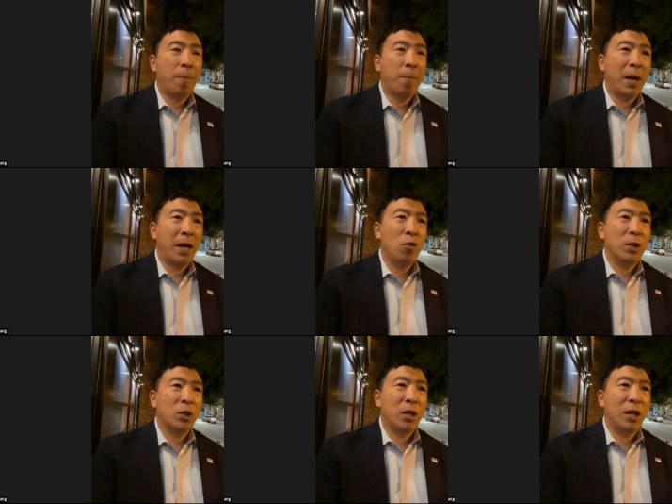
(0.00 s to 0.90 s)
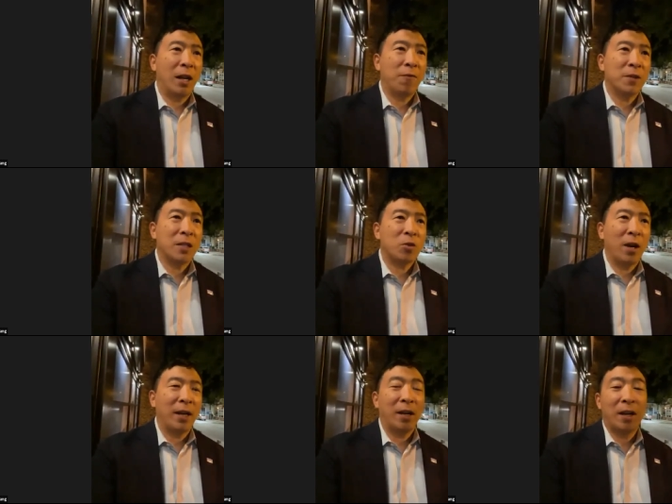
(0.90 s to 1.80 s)
My new mission in life is to
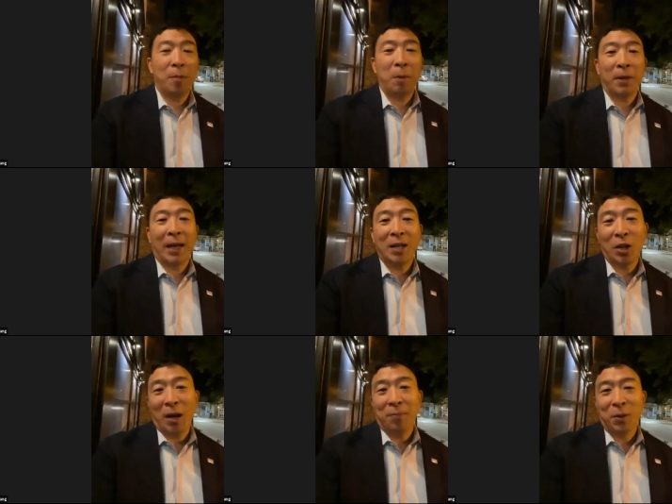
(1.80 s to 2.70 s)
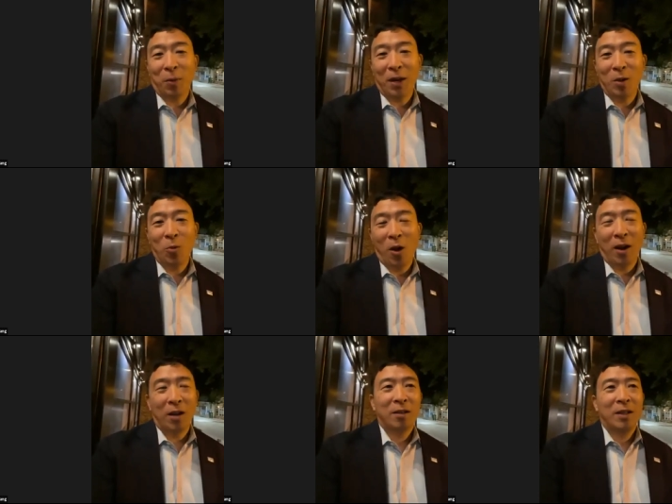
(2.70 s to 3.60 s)
try and get other people to catch up to where you
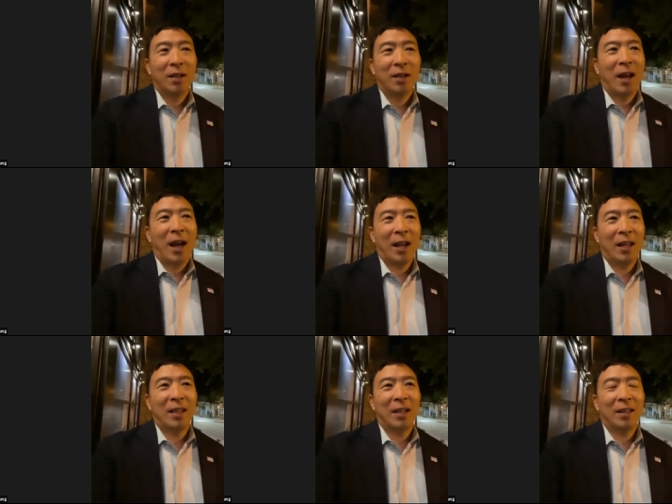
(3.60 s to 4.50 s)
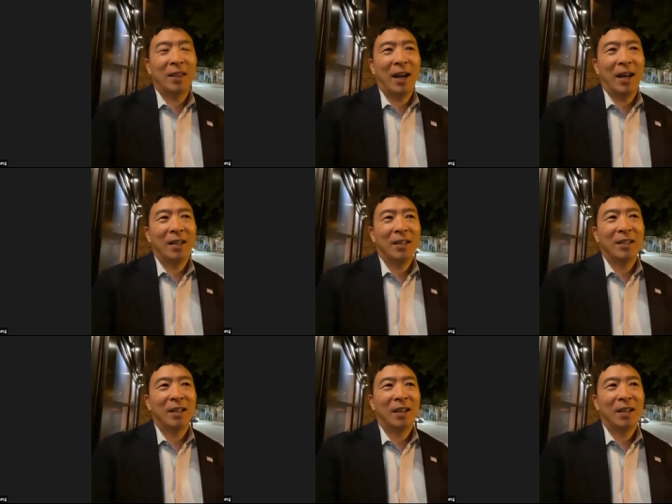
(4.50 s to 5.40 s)
are. I think that
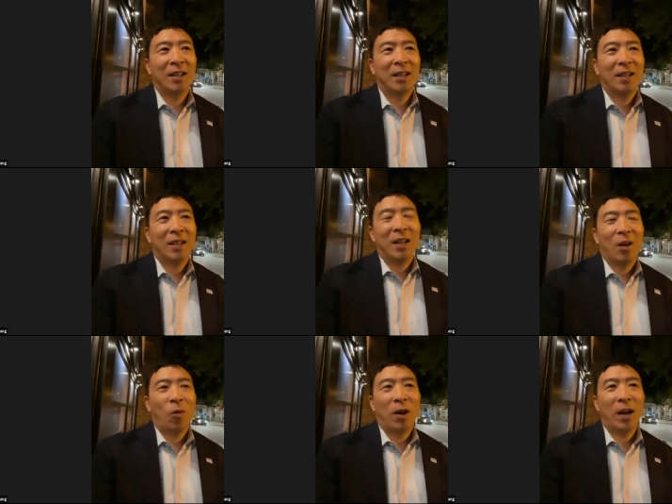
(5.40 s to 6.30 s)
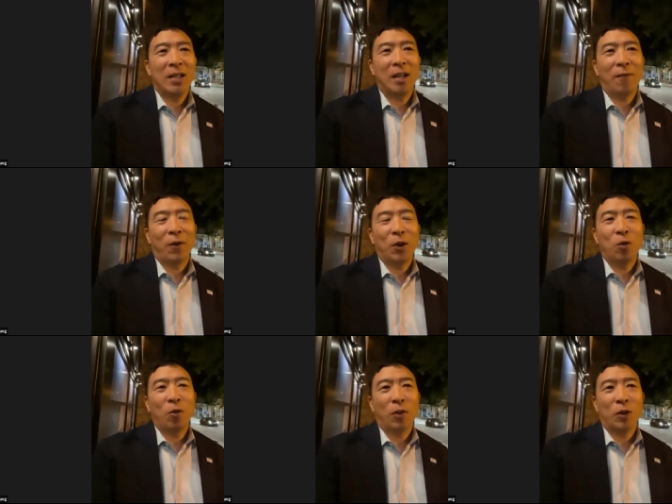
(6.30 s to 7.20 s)
what I did for
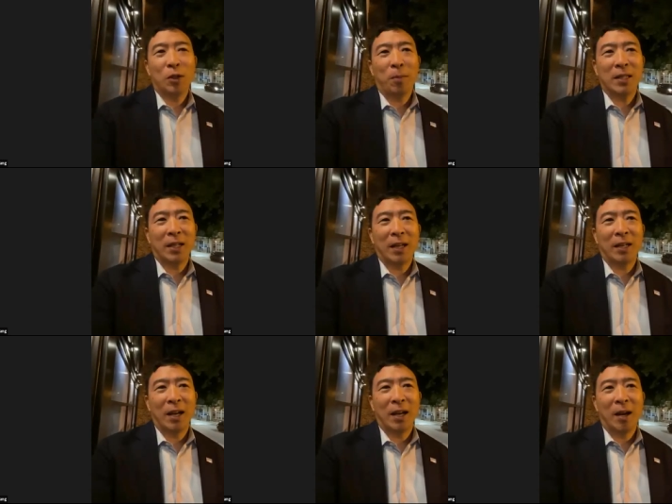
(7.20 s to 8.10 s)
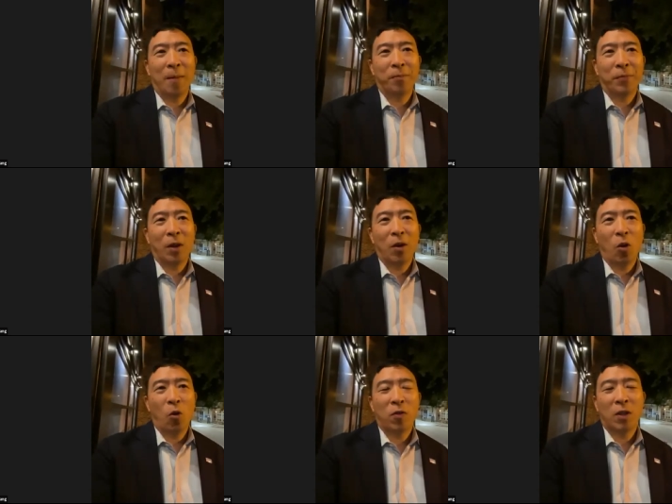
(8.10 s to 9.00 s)
universal basic income
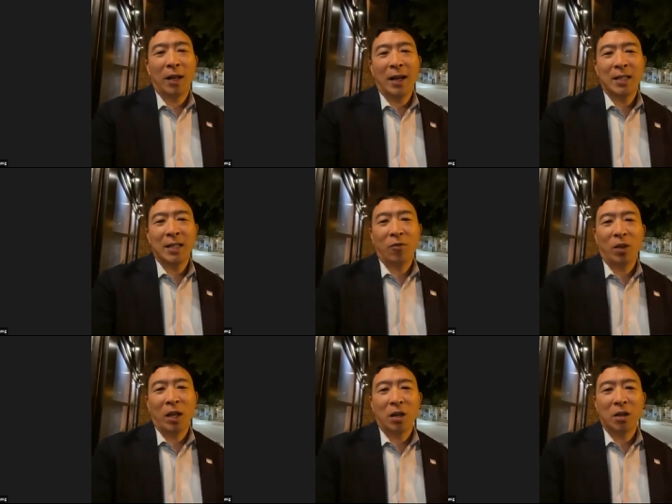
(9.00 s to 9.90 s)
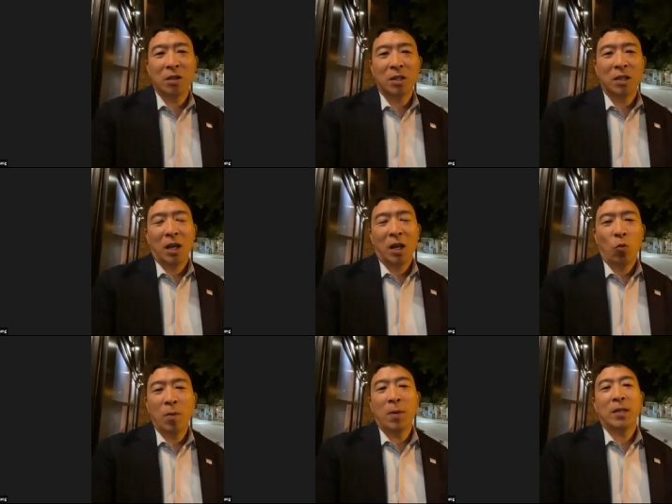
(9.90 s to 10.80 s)
over the last several years,
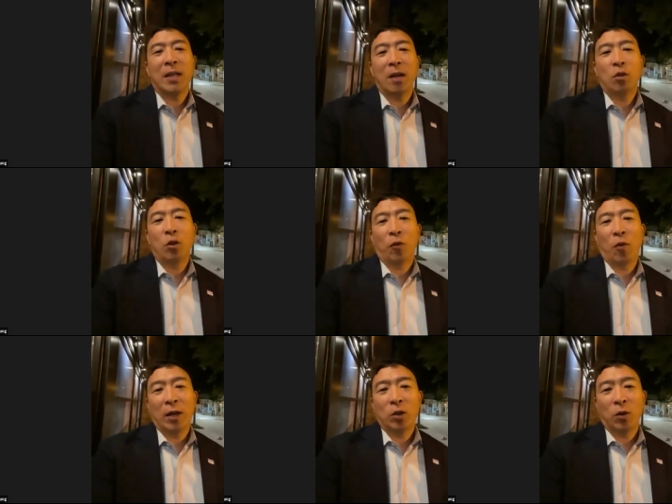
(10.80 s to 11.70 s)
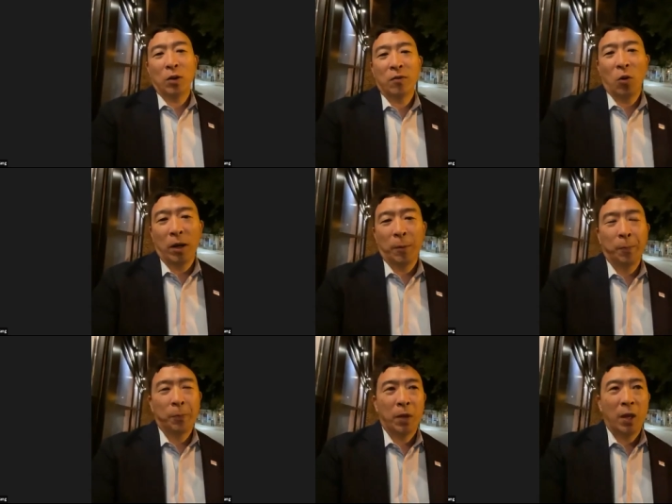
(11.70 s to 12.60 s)
we must now do for ranked choice voting.
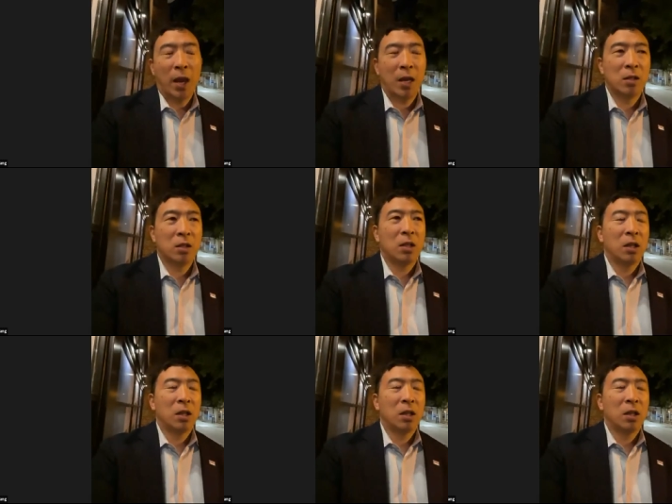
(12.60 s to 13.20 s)
And